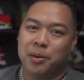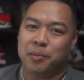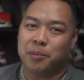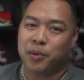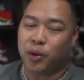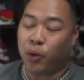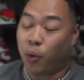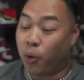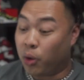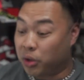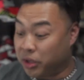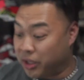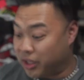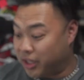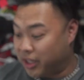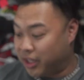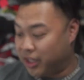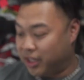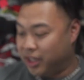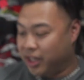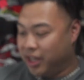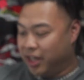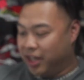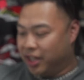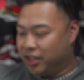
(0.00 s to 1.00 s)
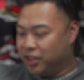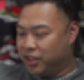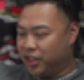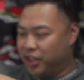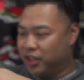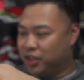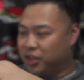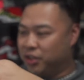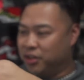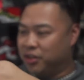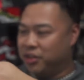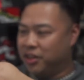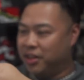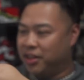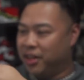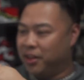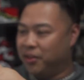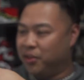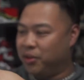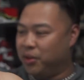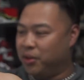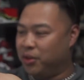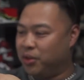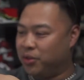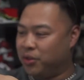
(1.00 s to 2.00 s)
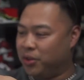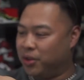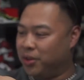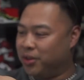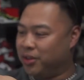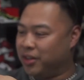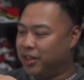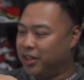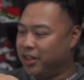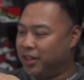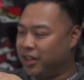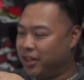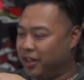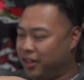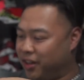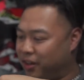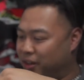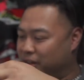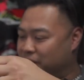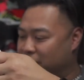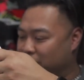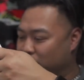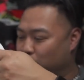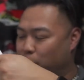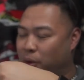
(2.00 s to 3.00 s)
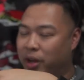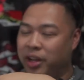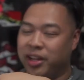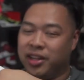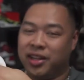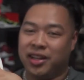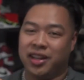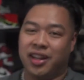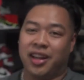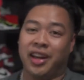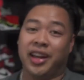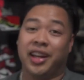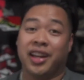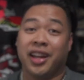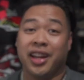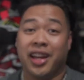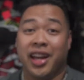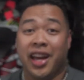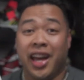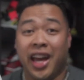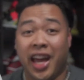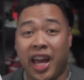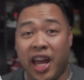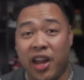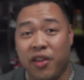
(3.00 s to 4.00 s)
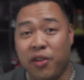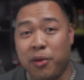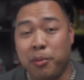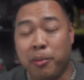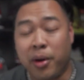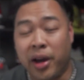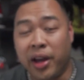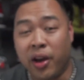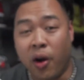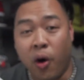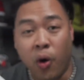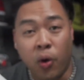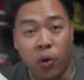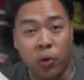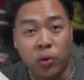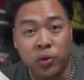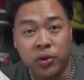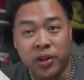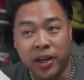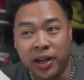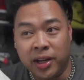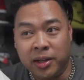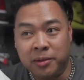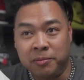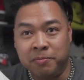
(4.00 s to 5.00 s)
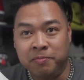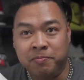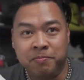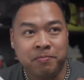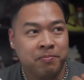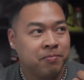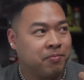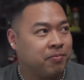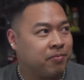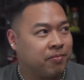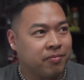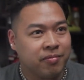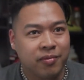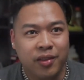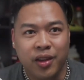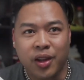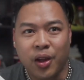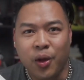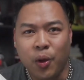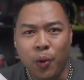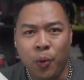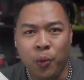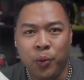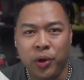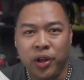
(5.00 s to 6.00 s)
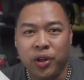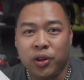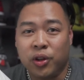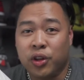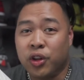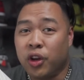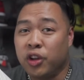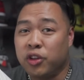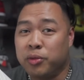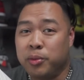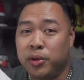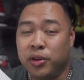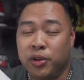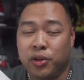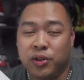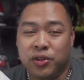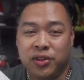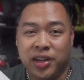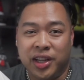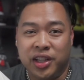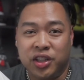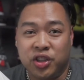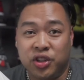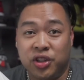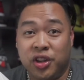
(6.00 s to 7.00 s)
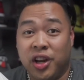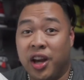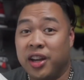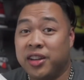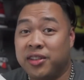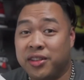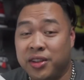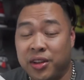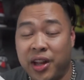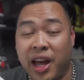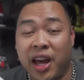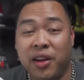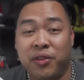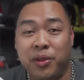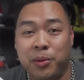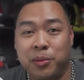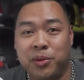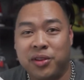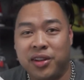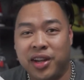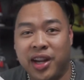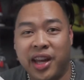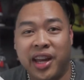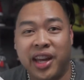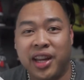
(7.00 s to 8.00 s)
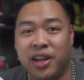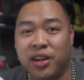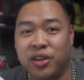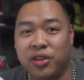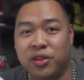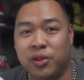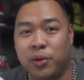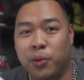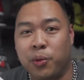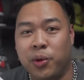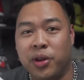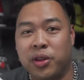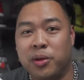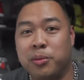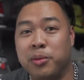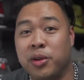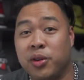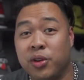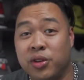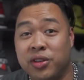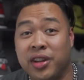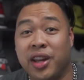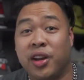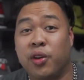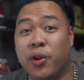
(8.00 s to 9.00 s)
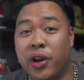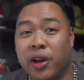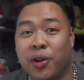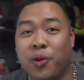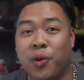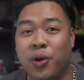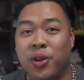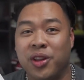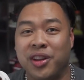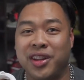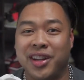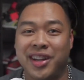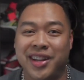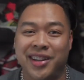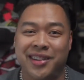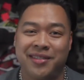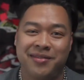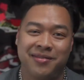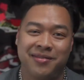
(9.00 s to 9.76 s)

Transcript: quality t-shirts that they've used. So that's why like even my old what do you call, Cosmonauts t-shirt. I still have them today and I still wear them because they're great quality.